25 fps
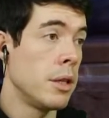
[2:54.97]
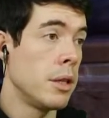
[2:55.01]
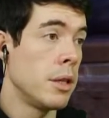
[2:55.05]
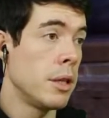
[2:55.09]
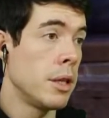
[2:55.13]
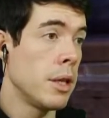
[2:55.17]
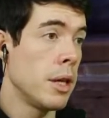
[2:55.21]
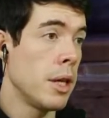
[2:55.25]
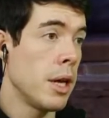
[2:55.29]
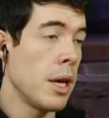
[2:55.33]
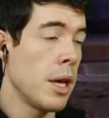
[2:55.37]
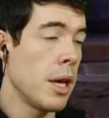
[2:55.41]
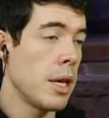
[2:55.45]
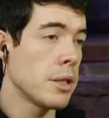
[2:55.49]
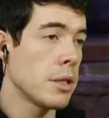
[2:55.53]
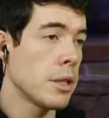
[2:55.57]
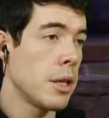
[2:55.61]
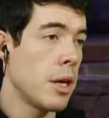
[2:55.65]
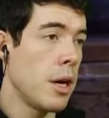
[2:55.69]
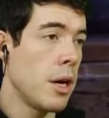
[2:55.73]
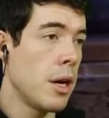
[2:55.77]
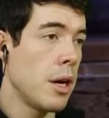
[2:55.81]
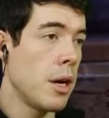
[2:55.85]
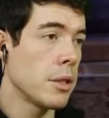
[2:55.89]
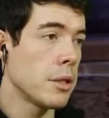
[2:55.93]
Yes.
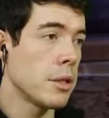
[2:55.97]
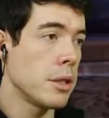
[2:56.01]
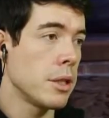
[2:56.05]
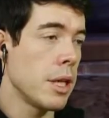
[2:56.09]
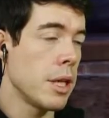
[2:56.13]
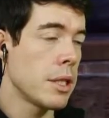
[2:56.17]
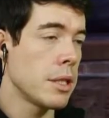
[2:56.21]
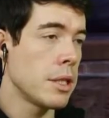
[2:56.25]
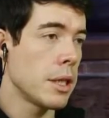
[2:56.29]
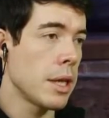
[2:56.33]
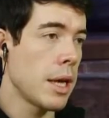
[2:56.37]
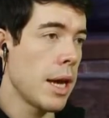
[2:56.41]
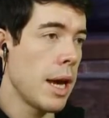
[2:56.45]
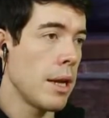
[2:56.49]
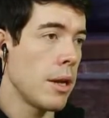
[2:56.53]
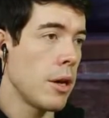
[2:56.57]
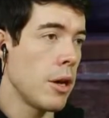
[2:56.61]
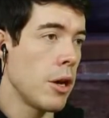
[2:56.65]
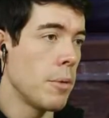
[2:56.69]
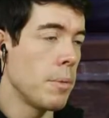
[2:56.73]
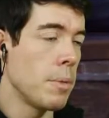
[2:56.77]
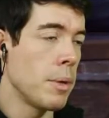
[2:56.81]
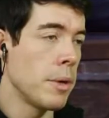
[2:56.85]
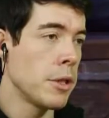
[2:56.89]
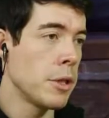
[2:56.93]
Ah, so there's the gate
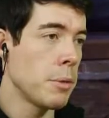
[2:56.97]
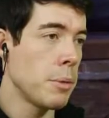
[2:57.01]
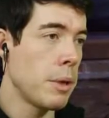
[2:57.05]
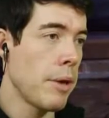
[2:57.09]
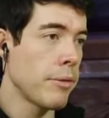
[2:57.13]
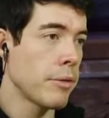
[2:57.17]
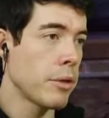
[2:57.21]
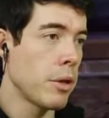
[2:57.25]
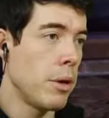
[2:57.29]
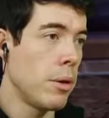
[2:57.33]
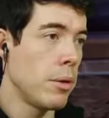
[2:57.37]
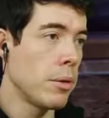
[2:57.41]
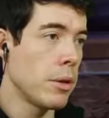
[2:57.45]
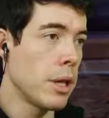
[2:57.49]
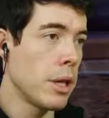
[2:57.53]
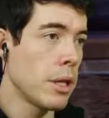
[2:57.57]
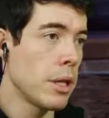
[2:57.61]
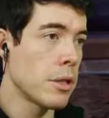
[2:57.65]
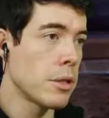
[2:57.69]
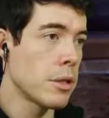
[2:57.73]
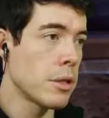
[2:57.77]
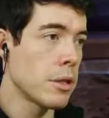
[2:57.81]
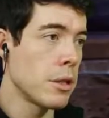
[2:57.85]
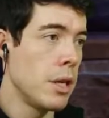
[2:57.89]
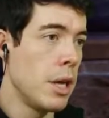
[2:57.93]
open. Do we have to hold
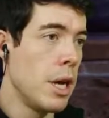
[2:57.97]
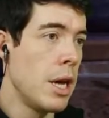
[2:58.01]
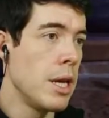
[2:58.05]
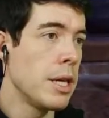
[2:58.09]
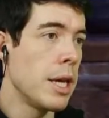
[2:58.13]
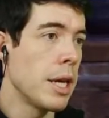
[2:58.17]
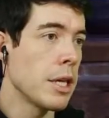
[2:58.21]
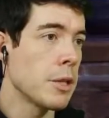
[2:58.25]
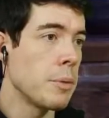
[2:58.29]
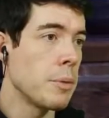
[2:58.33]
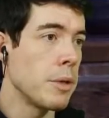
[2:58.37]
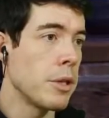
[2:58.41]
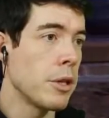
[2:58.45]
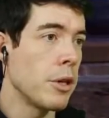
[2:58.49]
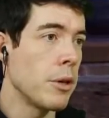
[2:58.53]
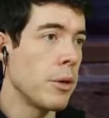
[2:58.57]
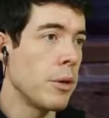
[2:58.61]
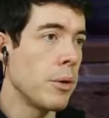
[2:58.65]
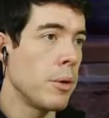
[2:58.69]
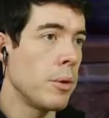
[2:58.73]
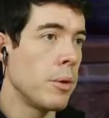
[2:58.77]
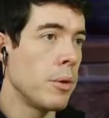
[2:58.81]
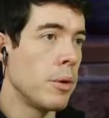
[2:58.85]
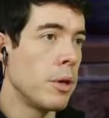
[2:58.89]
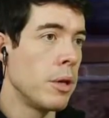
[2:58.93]
this? Yes, we
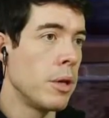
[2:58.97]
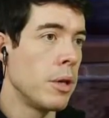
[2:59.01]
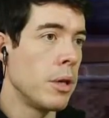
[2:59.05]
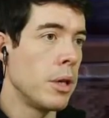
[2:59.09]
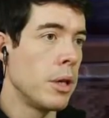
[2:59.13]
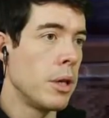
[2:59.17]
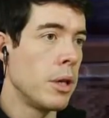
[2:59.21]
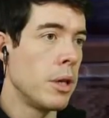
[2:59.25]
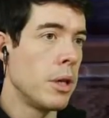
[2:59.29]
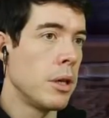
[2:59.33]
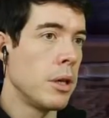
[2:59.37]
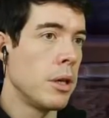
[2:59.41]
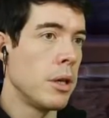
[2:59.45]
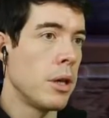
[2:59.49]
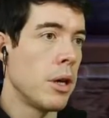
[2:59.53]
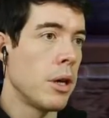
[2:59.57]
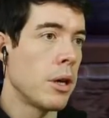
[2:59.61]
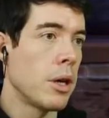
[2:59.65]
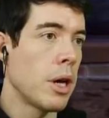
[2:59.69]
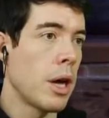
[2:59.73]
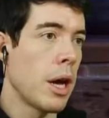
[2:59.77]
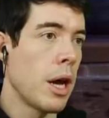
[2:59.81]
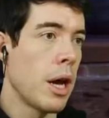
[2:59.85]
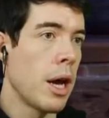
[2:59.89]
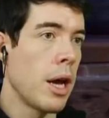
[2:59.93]
do.
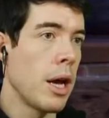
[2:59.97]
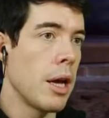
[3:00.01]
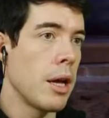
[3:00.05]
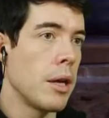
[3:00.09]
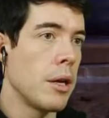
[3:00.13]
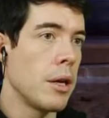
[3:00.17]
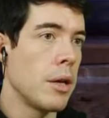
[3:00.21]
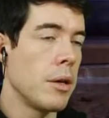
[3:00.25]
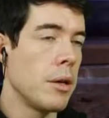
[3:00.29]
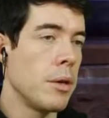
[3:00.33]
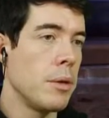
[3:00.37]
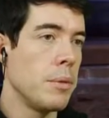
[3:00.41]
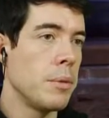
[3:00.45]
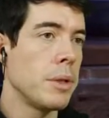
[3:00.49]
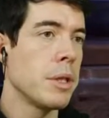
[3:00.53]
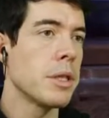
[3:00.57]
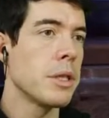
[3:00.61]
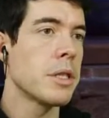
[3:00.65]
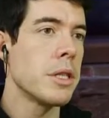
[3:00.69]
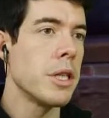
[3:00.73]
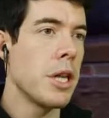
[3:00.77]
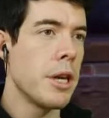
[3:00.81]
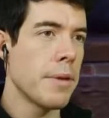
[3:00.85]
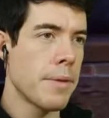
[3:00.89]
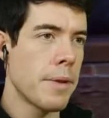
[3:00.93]
Okay. But
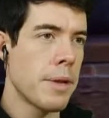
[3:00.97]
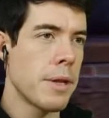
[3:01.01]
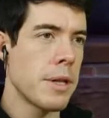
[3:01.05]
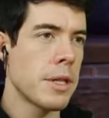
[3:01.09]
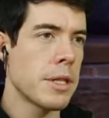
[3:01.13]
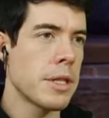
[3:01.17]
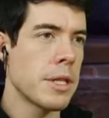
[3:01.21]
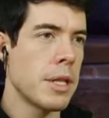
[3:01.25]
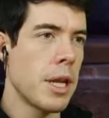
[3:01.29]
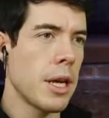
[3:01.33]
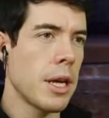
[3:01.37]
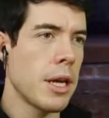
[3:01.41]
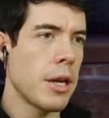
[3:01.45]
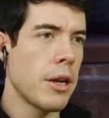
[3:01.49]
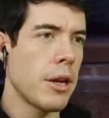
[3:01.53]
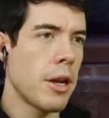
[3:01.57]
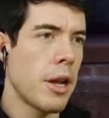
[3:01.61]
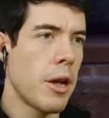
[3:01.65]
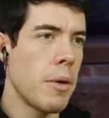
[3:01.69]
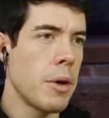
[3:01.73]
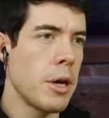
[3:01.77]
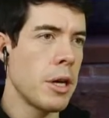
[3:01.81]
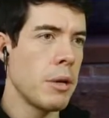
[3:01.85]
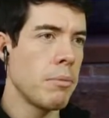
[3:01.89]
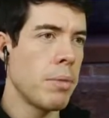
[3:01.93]
there's another, there's like a
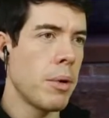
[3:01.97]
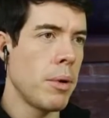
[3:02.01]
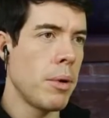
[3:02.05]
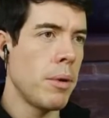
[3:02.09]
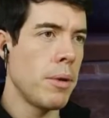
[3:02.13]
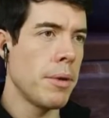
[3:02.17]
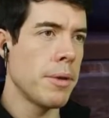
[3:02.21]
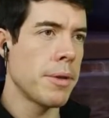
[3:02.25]
glowing ball